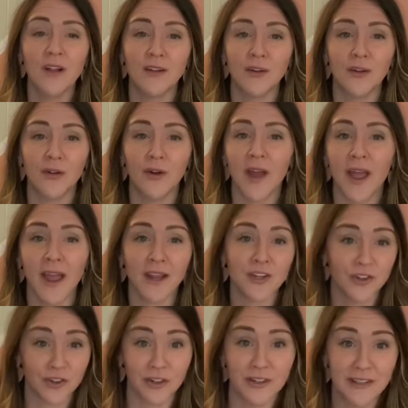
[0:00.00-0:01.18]
little
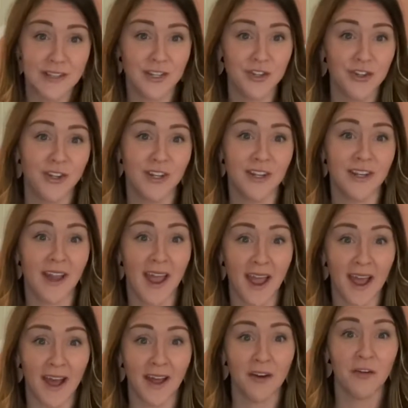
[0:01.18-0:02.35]
extras that you can
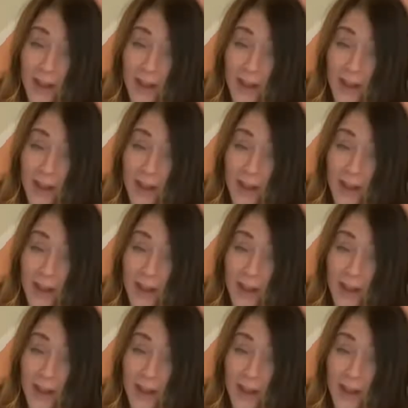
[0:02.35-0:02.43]
add.